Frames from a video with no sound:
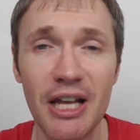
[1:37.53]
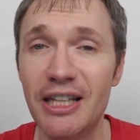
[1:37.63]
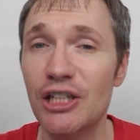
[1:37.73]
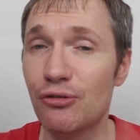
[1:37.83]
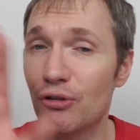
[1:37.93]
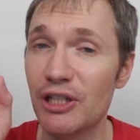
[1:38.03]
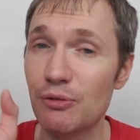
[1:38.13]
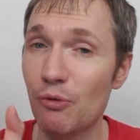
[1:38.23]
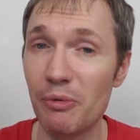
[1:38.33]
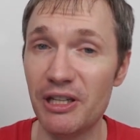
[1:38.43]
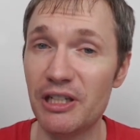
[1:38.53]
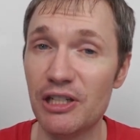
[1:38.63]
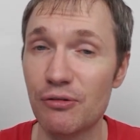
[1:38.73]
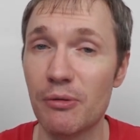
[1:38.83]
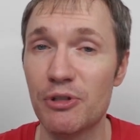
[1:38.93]
Links for all these will be in the
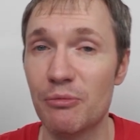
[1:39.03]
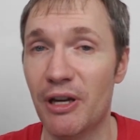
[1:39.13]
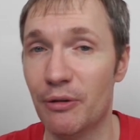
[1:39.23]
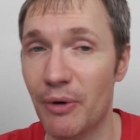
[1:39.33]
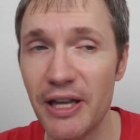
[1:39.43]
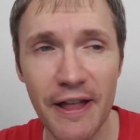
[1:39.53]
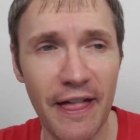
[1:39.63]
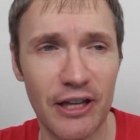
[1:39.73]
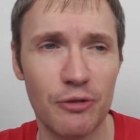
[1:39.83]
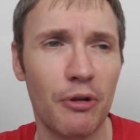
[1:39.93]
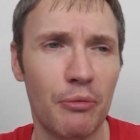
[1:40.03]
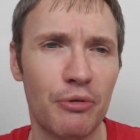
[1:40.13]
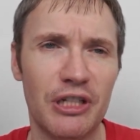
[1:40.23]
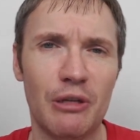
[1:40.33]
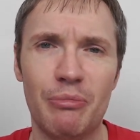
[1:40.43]
description, by the way, as I'll probably put
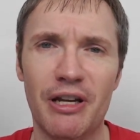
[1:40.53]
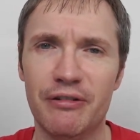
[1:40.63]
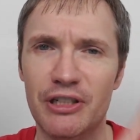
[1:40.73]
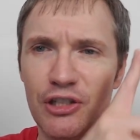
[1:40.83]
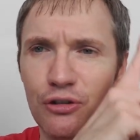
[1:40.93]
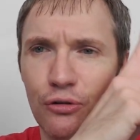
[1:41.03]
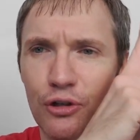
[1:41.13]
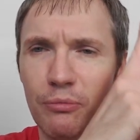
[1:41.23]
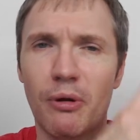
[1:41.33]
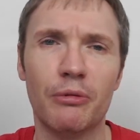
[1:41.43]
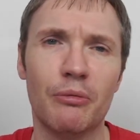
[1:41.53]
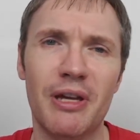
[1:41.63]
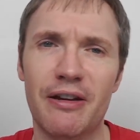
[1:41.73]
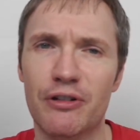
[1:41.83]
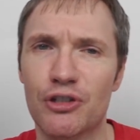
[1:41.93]
in a banner in this corner, probably up
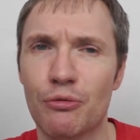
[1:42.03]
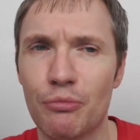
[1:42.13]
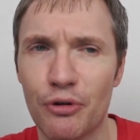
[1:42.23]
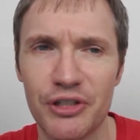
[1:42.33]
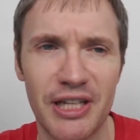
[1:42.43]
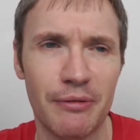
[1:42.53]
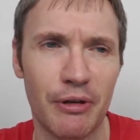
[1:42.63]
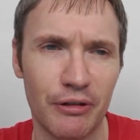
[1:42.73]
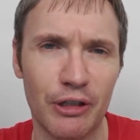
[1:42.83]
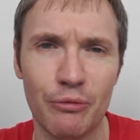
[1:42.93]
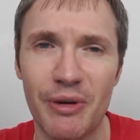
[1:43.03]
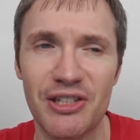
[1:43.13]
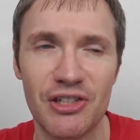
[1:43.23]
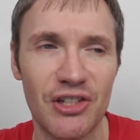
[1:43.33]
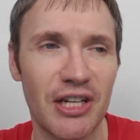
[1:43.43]
here at some point anyway, or a little
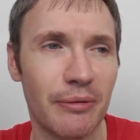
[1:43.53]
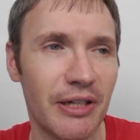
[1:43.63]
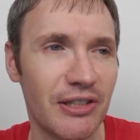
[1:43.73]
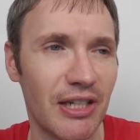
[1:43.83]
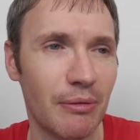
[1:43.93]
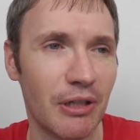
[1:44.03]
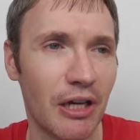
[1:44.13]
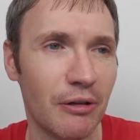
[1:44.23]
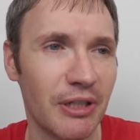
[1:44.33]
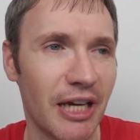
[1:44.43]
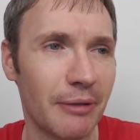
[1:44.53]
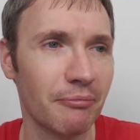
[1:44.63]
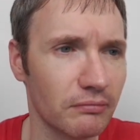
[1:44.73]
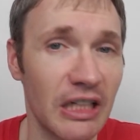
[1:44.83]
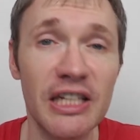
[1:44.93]
message anyway, so there we go. Yeah,
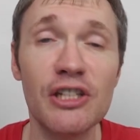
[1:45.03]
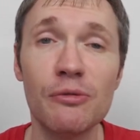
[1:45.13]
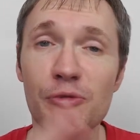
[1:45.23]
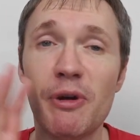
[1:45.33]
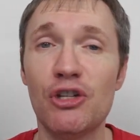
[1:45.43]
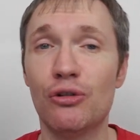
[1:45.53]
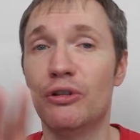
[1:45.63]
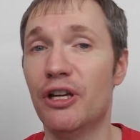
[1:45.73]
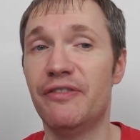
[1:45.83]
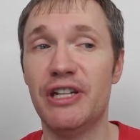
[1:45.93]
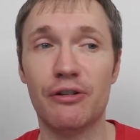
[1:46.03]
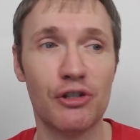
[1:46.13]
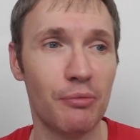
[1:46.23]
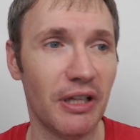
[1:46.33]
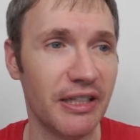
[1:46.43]
did some special videos as
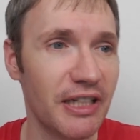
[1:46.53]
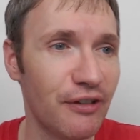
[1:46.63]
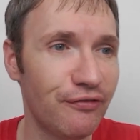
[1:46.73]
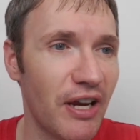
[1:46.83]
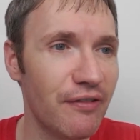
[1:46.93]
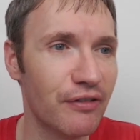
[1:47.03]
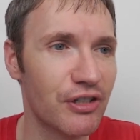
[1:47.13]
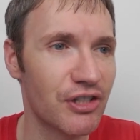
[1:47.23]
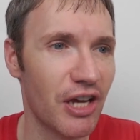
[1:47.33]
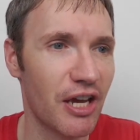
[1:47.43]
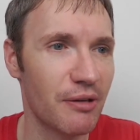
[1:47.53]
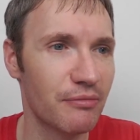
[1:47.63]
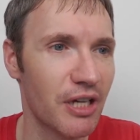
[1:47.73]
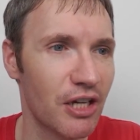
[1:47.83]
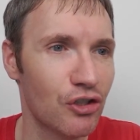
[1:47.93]
well. I did a favourite
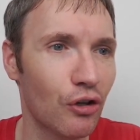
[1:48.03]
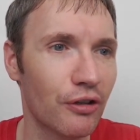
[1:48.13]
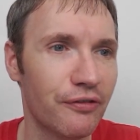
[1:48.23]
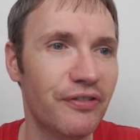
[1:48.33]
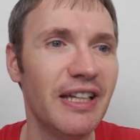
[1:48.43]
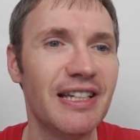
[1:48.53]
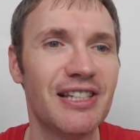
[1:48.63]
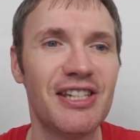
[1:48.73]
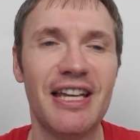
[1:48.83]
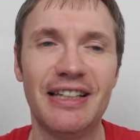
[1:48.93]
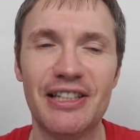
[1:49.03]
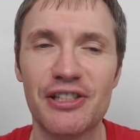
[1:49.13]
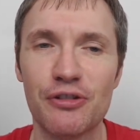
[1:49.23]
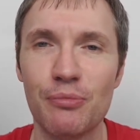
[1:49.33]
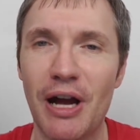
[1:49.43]
chocolate fillings tier list
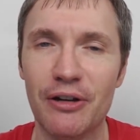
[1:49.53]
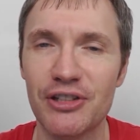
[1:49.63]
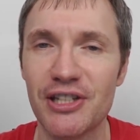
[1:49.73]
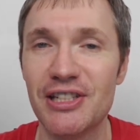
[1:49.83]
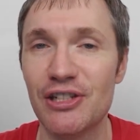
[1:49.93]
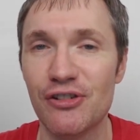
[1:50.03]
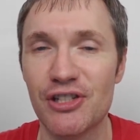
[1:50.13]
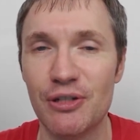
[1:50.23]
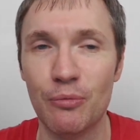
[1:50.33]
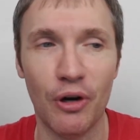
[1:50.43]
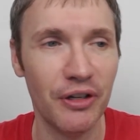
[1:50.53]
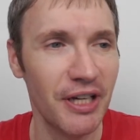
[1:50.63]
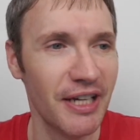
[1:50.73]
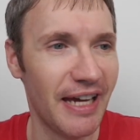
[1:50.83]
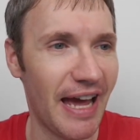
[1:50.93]
as well, so that's an interesting one.
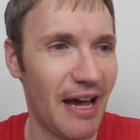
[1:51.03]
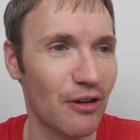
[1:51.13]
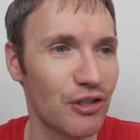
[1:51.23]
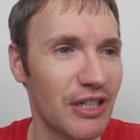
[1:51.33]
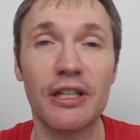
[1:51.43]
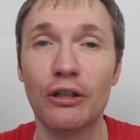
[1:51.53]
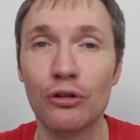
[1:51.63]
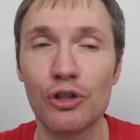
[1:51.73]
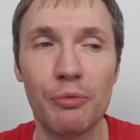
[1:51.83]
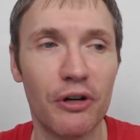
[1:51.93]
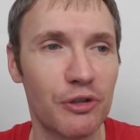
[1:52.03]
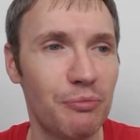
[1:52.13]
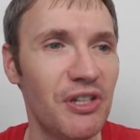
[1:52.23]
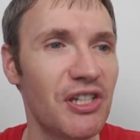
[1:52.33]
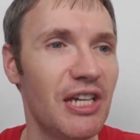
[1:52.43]
I also did a lunchbox
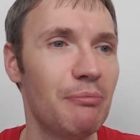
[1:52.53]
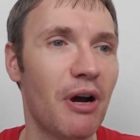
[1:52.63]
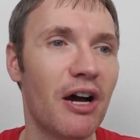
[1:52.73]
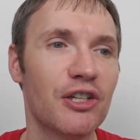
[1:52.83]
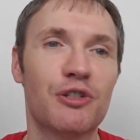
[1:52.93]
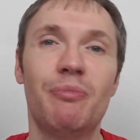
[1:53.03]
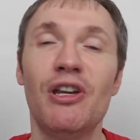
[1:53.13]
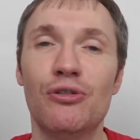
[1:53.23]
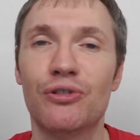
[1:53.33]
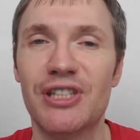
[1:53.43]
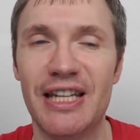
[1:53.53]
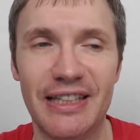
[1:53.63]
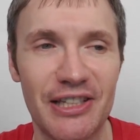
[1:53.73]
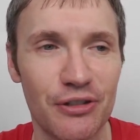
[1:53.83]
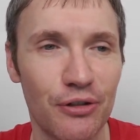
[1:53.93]
biscuit bar special tier
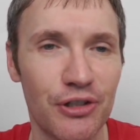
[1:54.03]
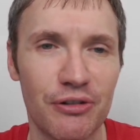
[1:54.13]
list also.